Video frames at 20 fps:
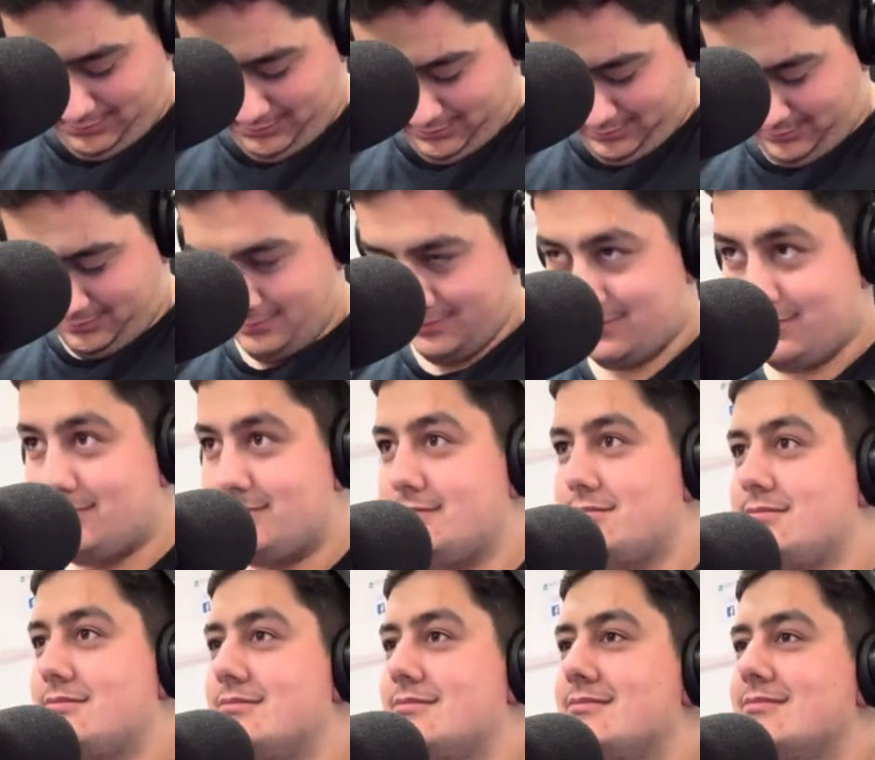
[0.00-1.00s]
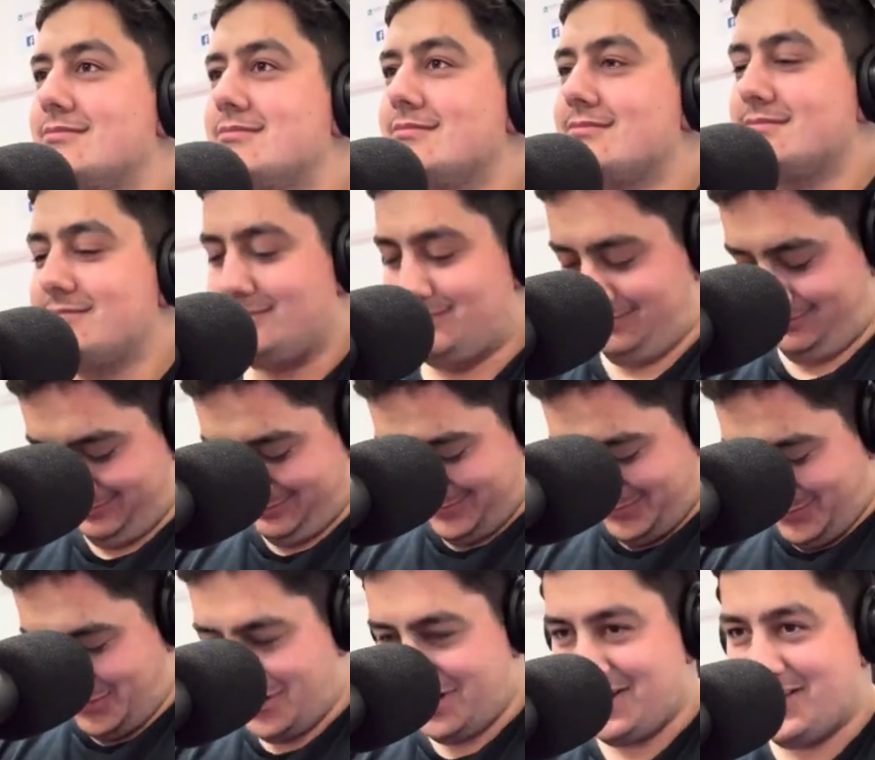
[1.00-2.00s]
straight. It was unreal.
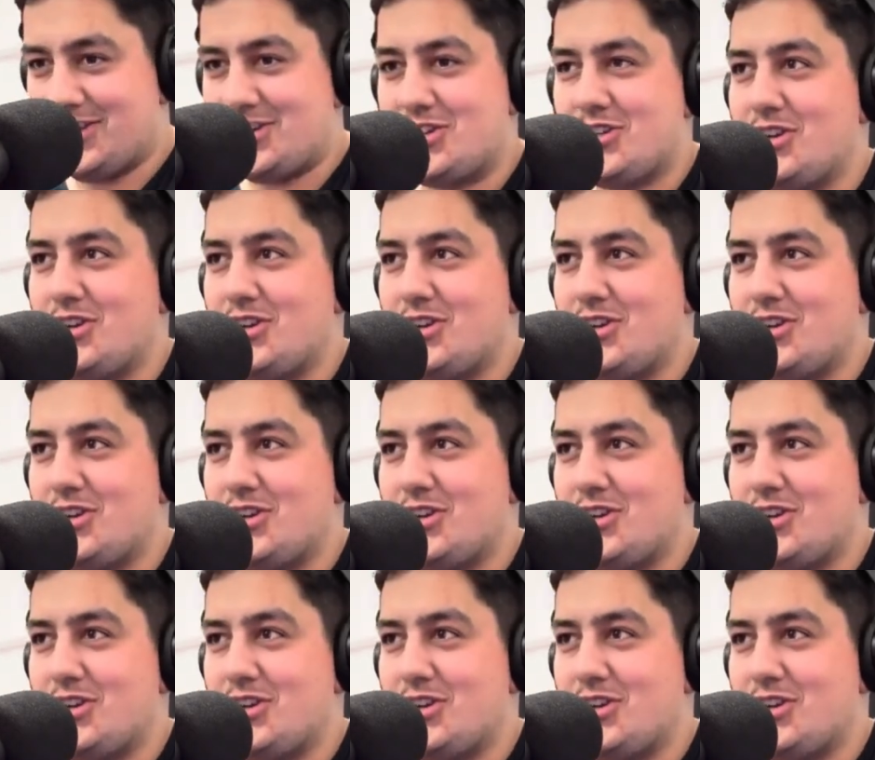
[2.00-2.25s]
I'm wearing a